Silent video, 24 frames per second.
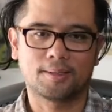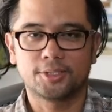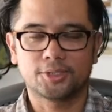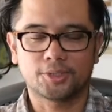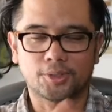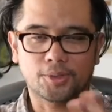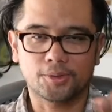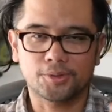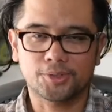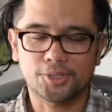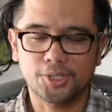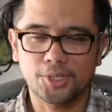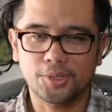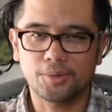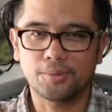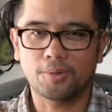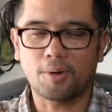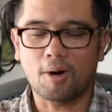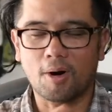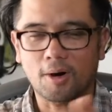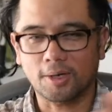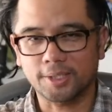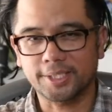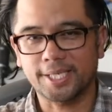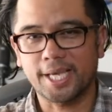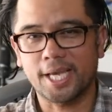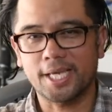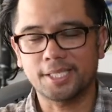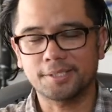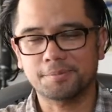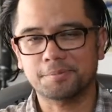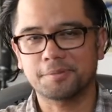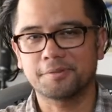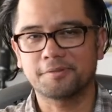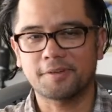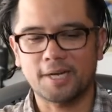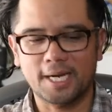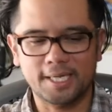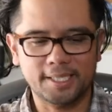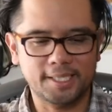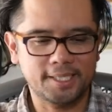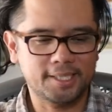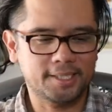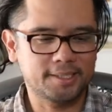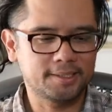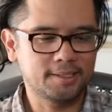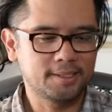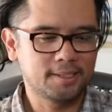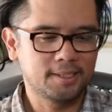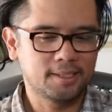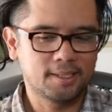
So there's no hard case provided.